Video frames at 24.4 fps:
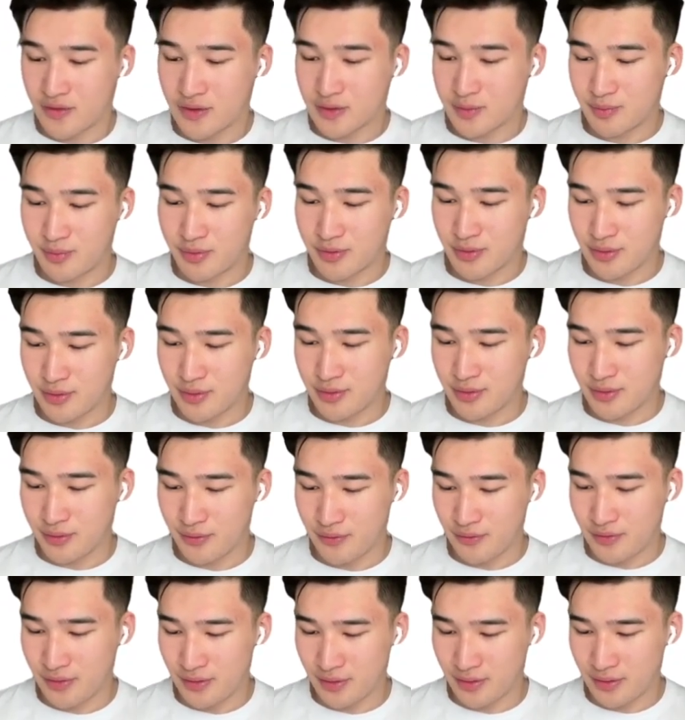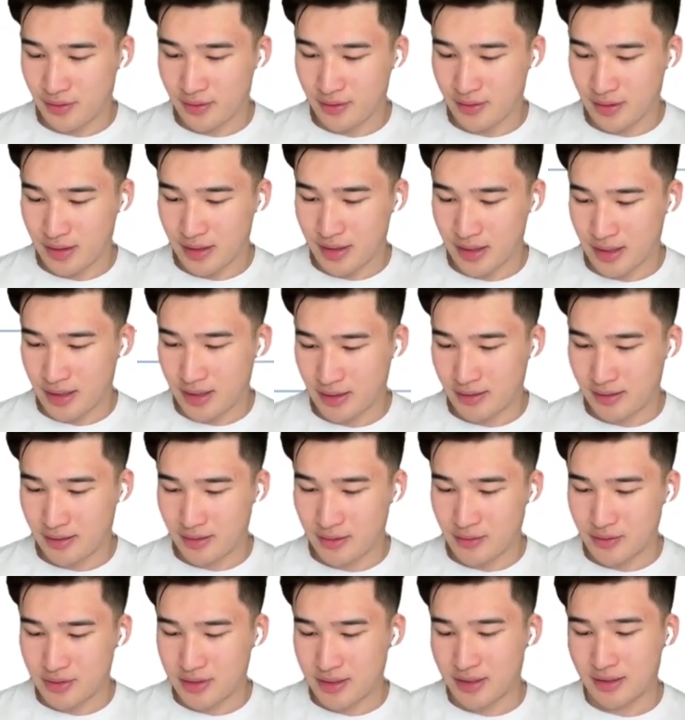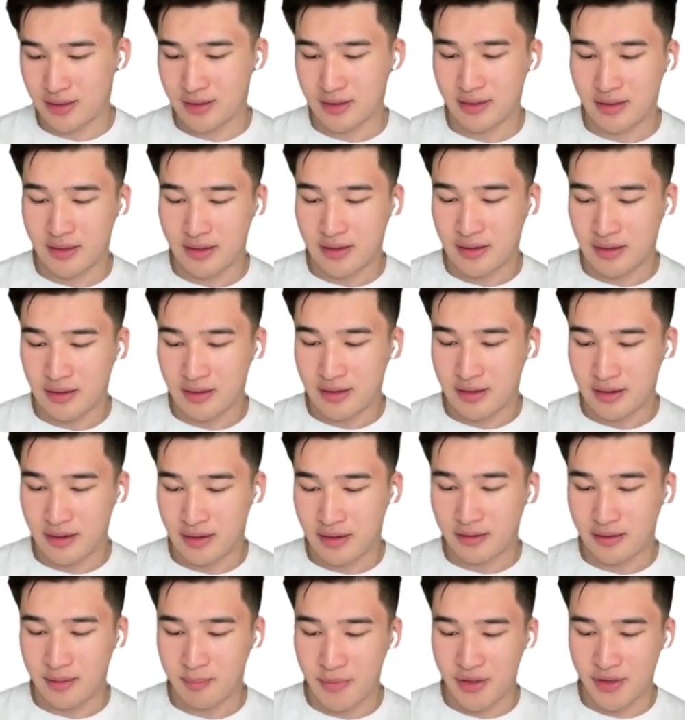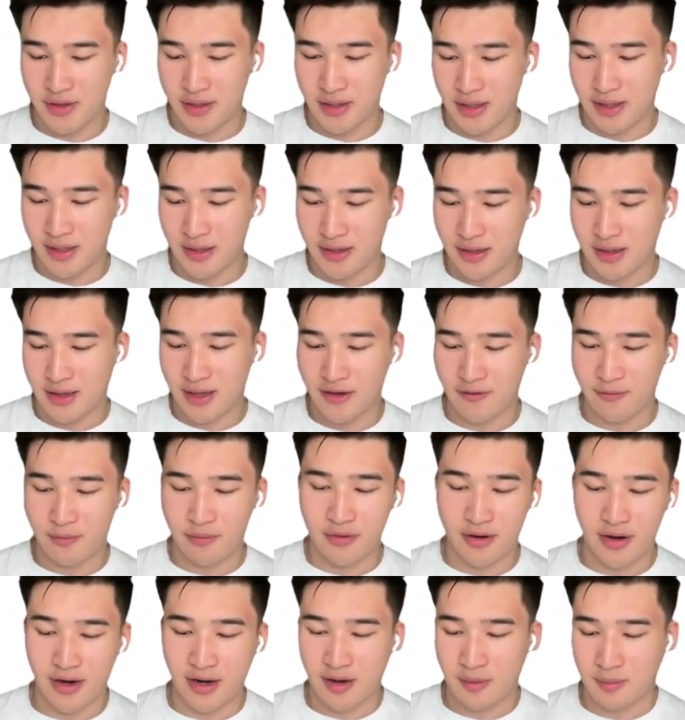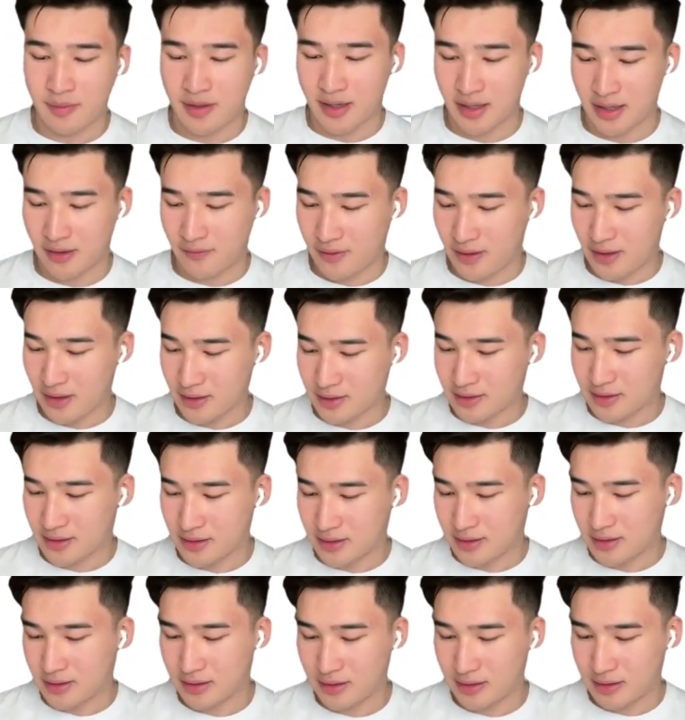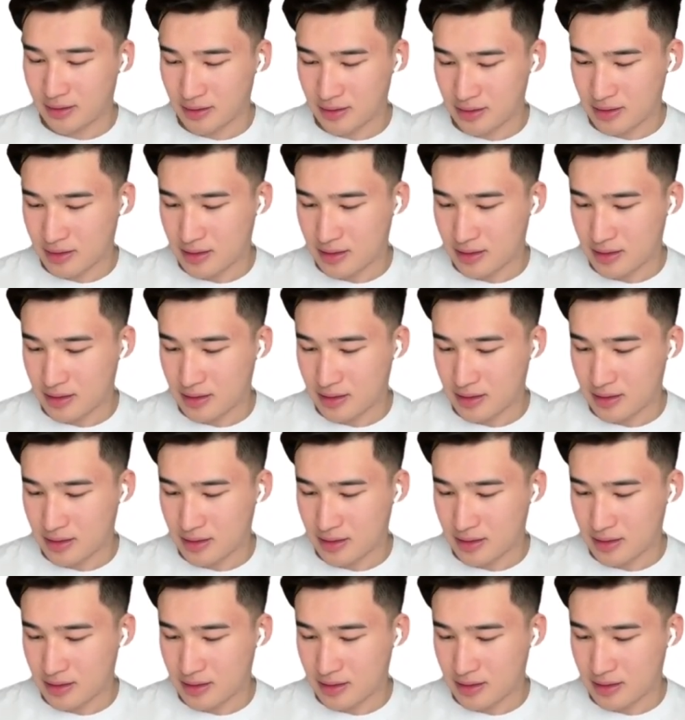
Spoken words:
we've just proved, again, using method A, f prime negative x